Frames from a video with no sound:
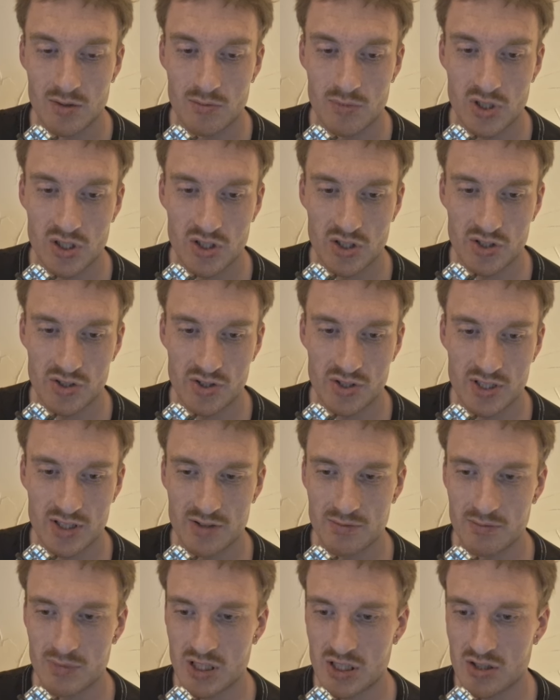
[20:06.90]
But it also
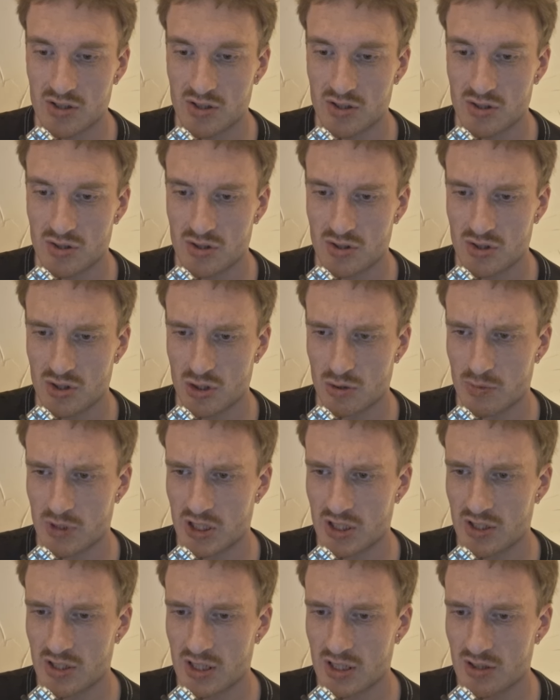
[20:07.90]
doesn't make so
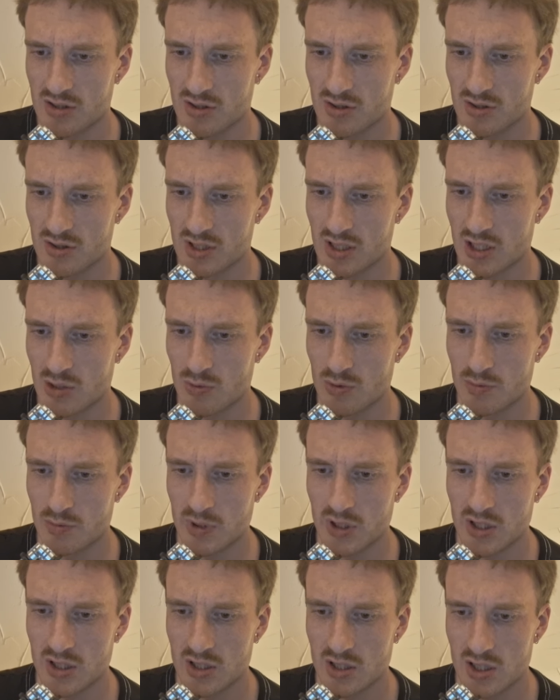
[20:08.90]
much sense, because then I would
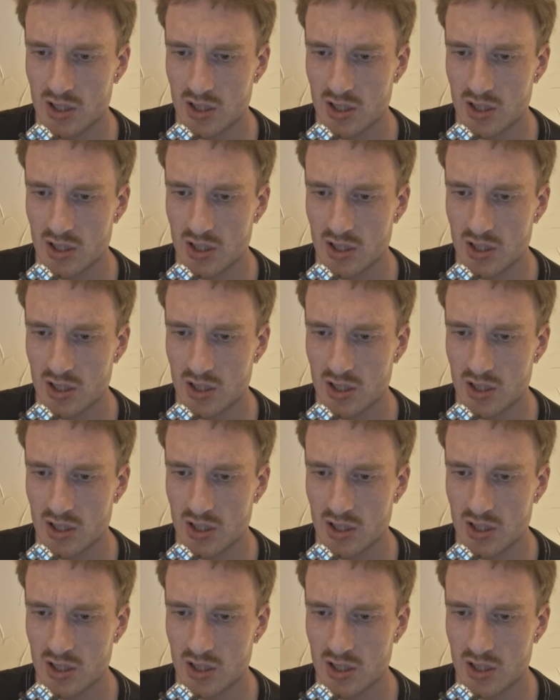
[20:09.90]
be